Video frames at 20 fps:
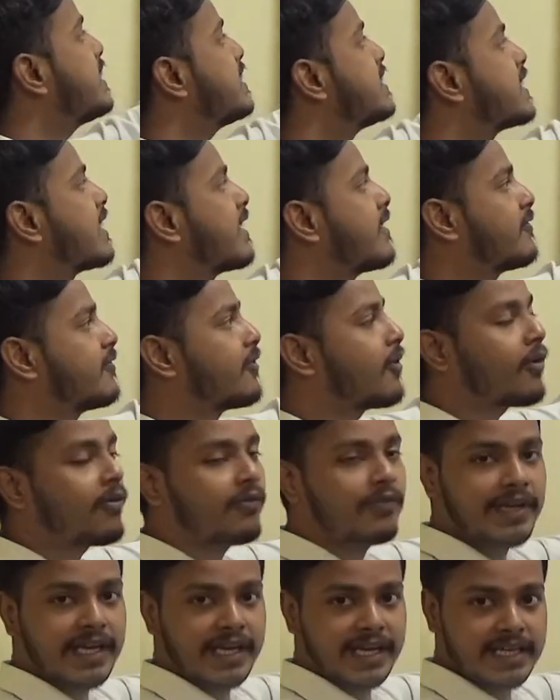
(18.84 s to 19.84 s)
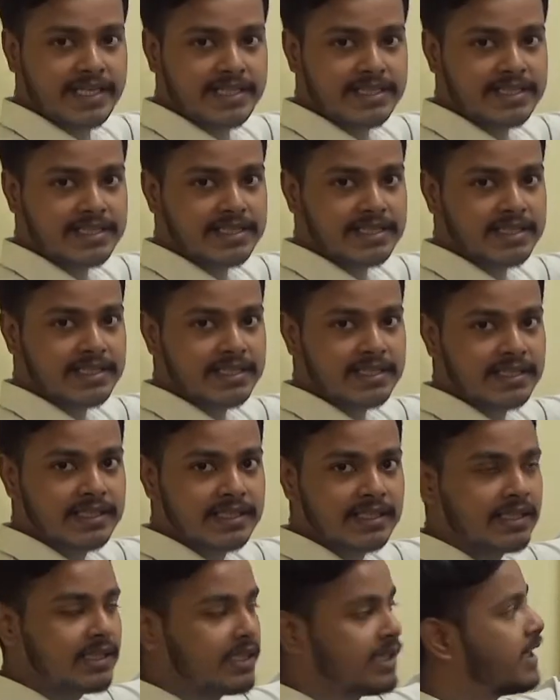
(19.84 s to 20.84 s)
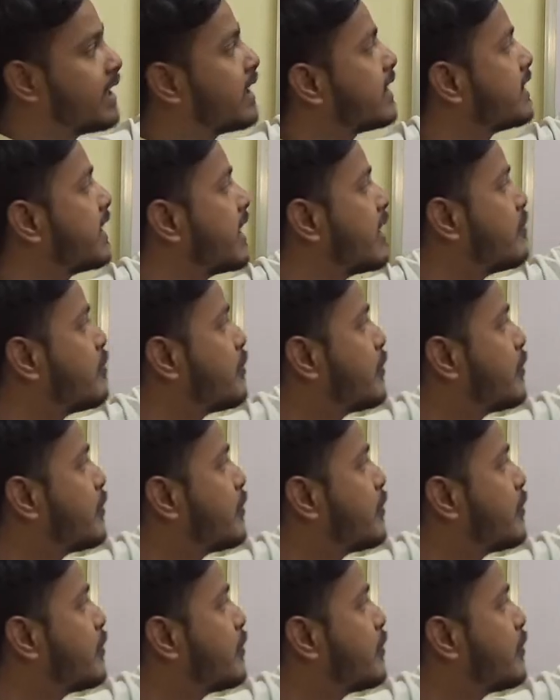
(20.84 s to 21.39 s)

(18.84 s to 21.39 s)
is f of s, then